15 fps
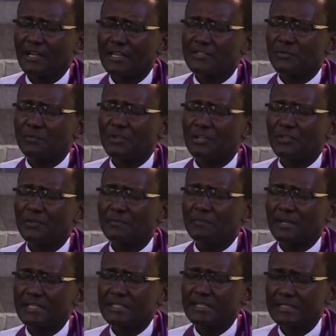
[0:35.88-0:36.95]
given us to be in your
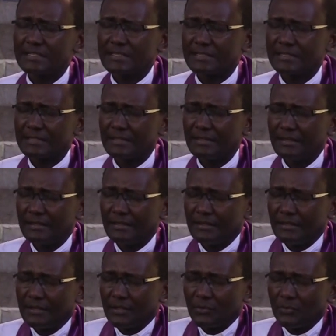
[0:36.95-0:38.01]
presence.
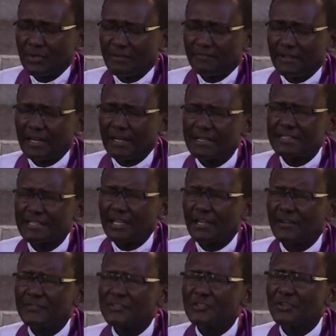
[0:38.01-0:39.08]
We avail
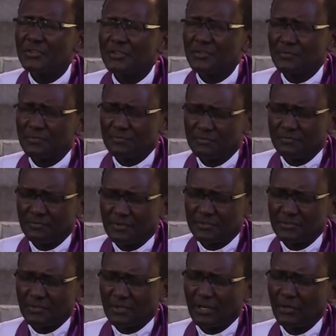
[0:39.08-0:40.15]
ourselves to you,
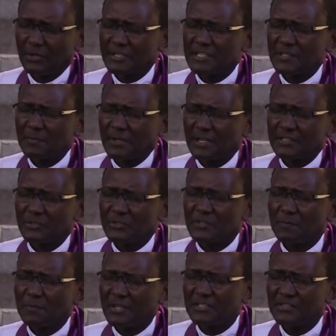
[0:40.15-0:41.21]
to the Holy Spirit to
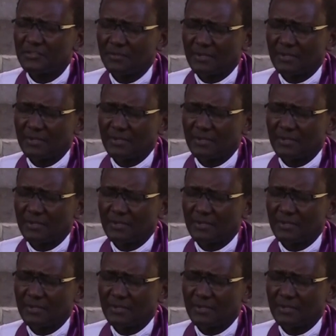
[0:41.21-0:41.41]
speak